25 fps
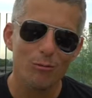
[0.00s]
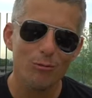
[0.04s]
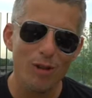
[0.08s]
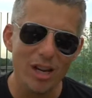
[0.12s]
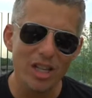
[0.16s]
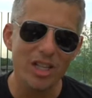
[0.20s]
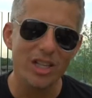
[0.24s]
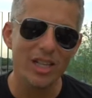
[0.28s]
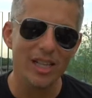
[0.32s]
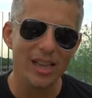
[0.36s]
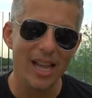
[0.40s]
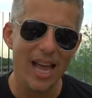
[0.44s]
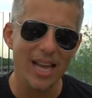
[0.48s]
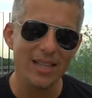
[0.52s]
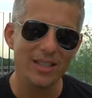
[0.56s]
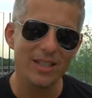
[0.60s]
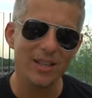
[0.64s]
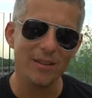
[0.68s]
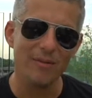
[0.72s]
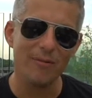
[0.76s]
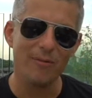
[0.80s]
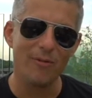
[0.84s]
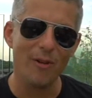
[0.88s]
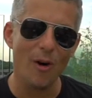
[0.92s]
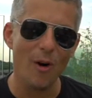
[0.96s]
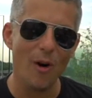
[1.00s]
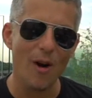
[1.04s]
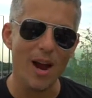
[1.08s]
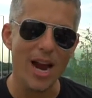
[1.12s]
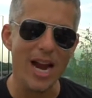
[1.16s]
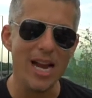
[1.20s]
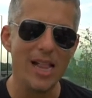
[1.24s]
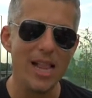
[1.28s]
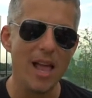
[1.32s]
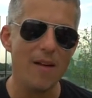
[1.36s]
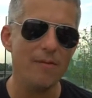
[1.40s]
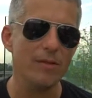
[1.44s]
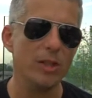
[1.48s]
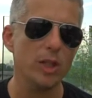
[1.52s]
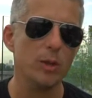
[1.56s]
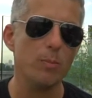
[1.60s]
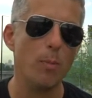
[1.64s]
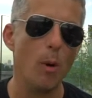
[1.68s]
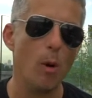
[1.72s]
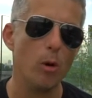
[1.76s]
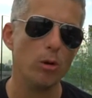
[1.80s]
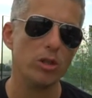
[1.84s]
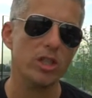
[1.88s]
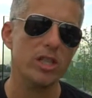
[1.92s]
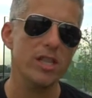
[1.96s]
Richard Lenton for 11
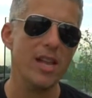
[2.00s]
Sports